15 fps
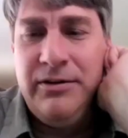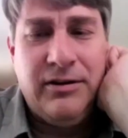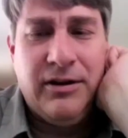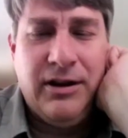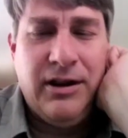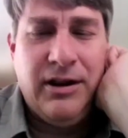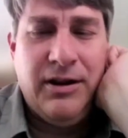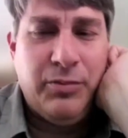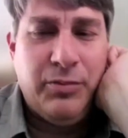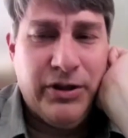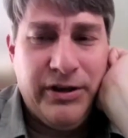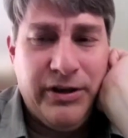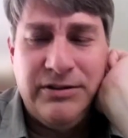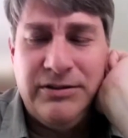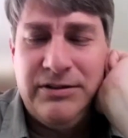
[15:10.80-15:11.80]
in any
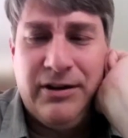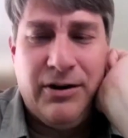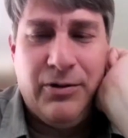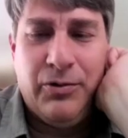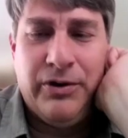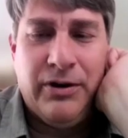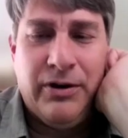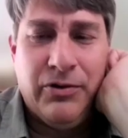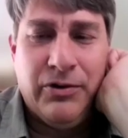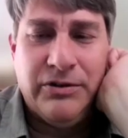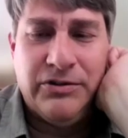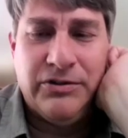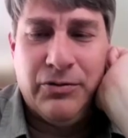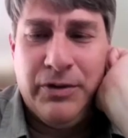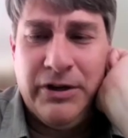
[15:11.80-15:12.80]
place. I won't ever
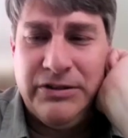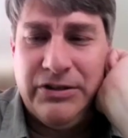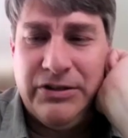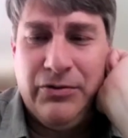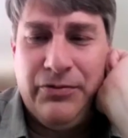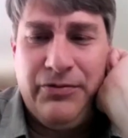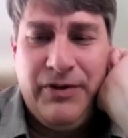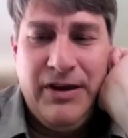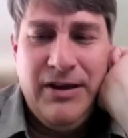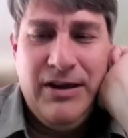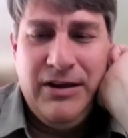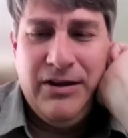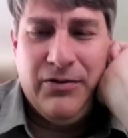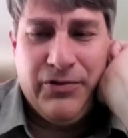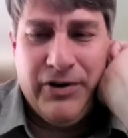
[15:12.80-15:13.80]
insert myself in
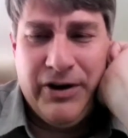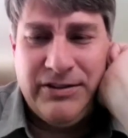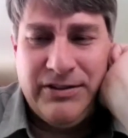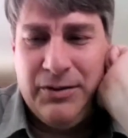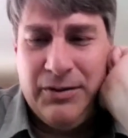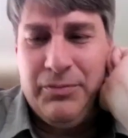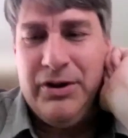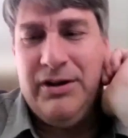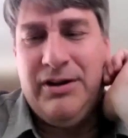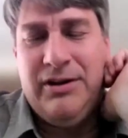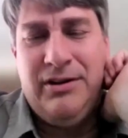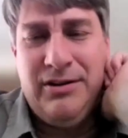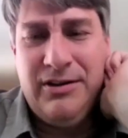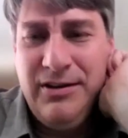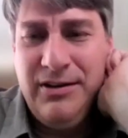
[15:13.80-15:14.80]
front of somebody.